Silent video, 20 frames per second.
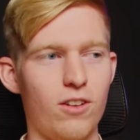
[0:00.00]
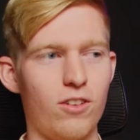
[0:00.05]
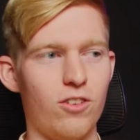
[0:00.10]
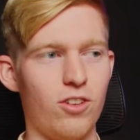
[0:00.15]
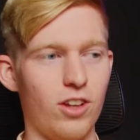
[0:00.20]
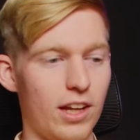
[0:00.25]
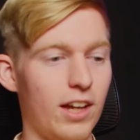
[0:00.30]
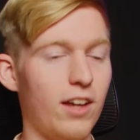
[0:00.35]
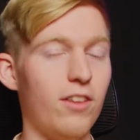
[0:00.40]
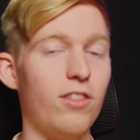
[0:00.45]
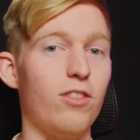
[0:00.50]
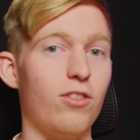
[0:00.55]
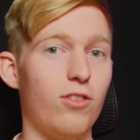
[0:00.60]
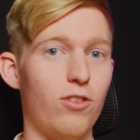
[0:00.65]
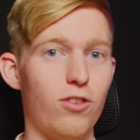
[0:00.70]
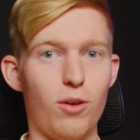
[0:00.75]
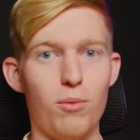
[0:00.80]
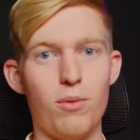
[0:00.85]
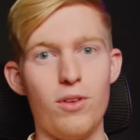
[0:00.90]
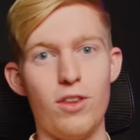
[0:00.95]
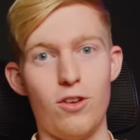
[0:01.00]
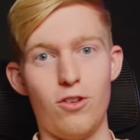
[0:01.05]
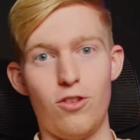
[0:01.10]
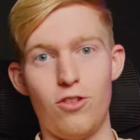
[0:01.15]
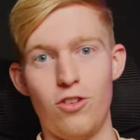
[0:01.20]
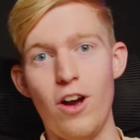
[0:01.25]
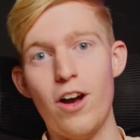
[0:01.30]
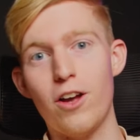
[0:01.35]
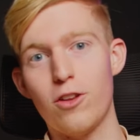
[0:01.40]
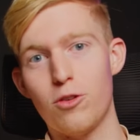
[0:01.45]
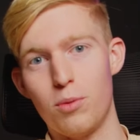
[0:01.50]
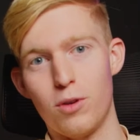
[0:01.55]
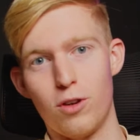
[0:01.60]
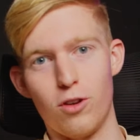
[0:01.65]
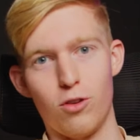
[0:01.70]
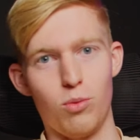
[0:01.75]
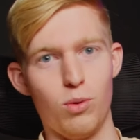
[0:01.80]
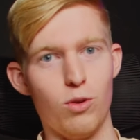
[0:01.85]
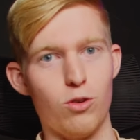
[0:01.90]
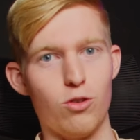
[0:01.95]
to get some of these shots
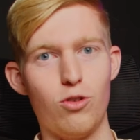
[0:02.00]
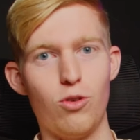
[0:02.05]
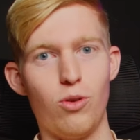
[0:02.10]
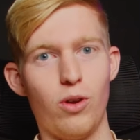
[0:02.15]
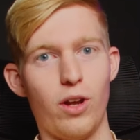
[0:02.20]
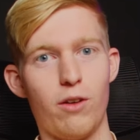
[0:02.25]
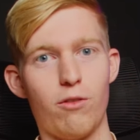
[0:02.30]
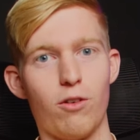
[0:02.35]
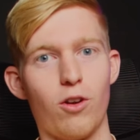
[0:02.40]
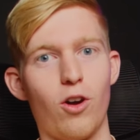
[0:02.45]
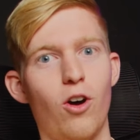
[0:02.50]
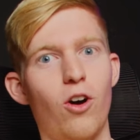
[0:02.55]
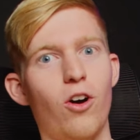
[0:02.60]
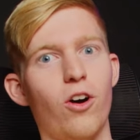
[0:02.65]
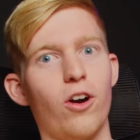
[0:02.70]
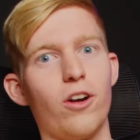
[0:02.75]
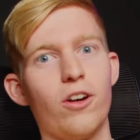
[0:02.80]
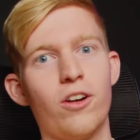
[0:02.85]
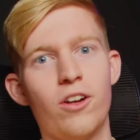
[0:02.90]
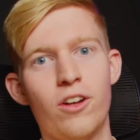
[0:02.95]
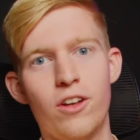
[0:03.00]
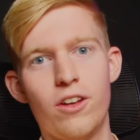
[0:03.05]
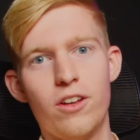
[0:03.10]
because we were shooting out of a car,